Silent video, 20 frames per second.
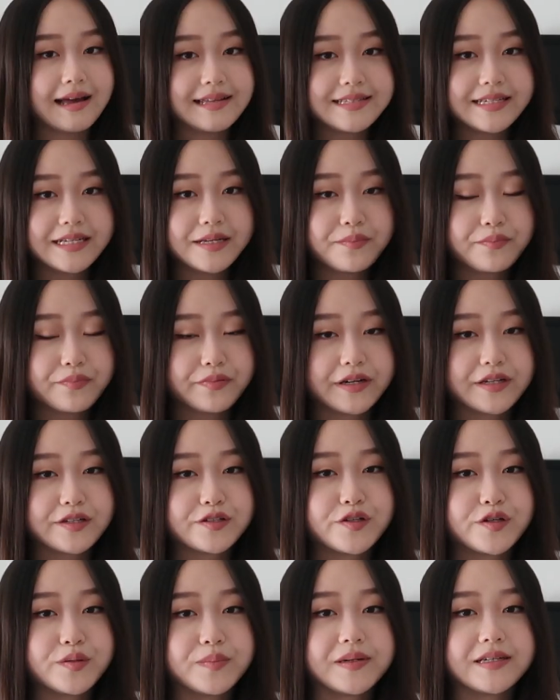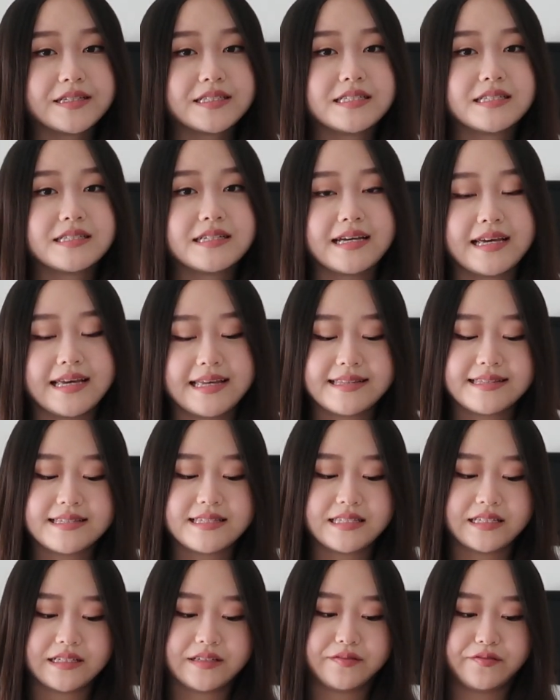I didn't bring too much
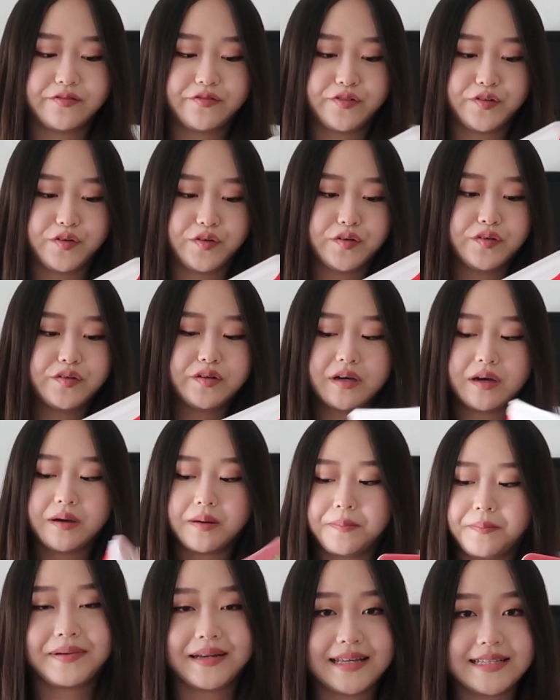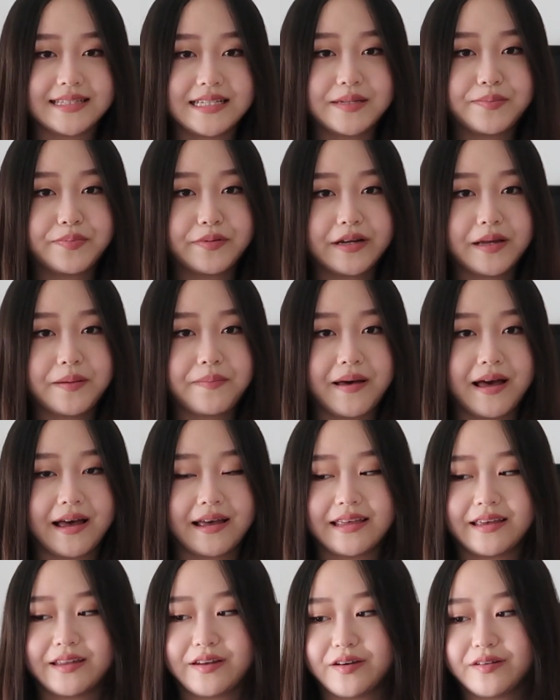instant food, but I did bring a
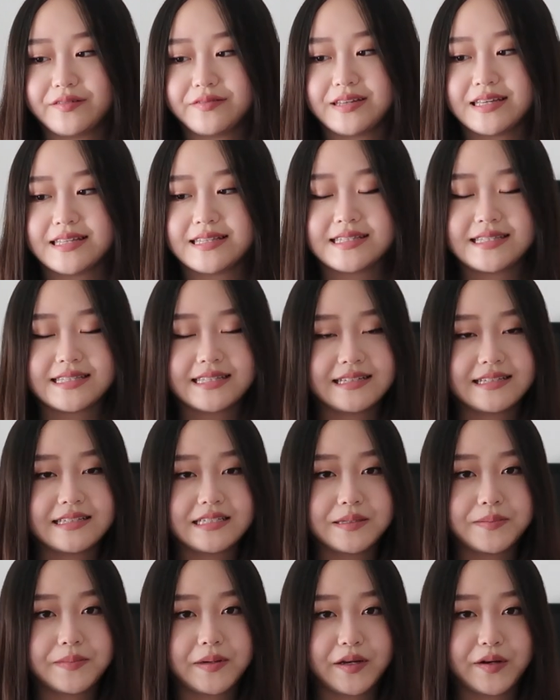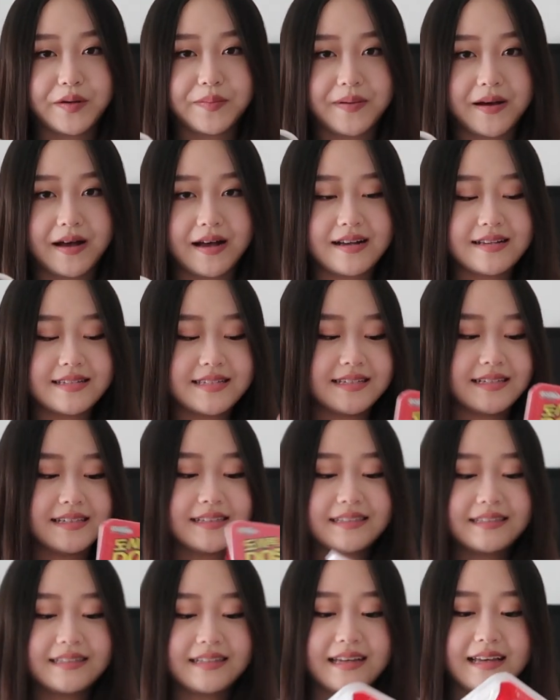packet of instant tomato
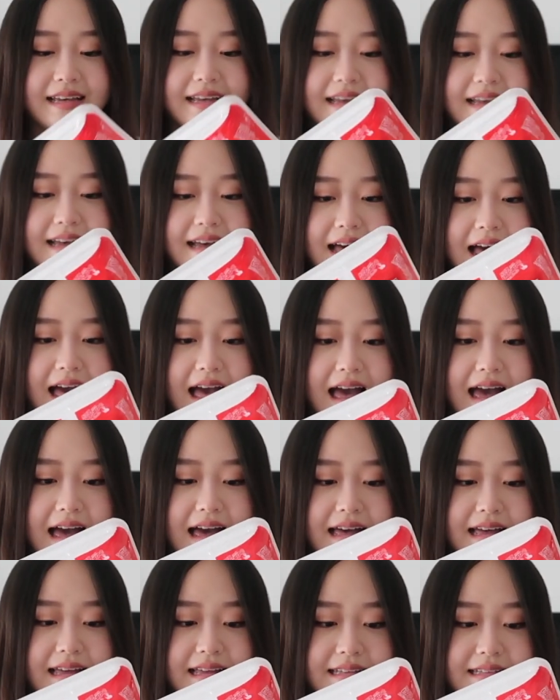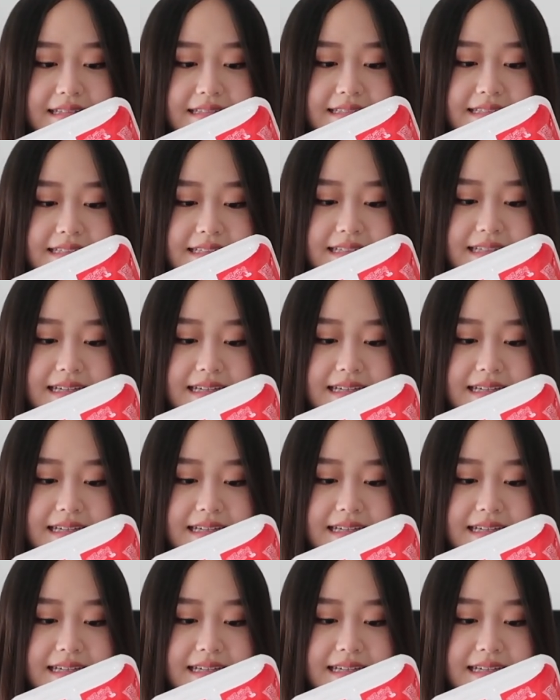pasta and